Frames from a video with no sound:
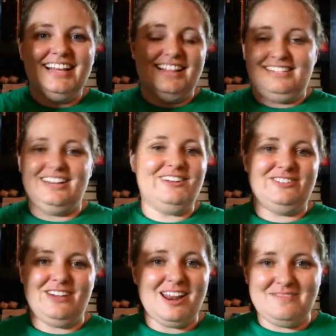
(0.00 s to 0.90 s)
that tells
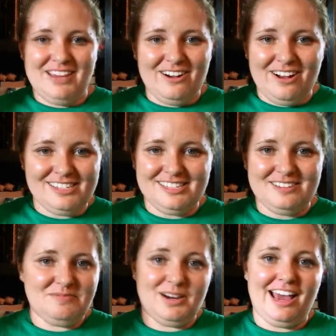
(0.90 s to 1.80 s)
you how to be
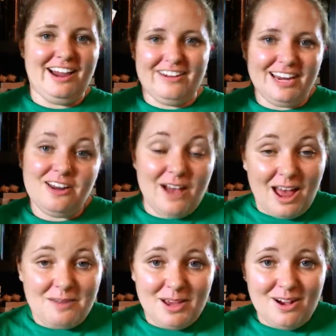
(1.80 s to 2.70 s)
awesome when I already know
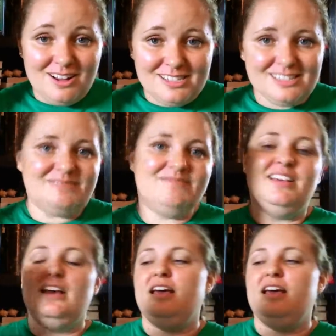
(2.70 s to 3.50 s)
how to be awesome.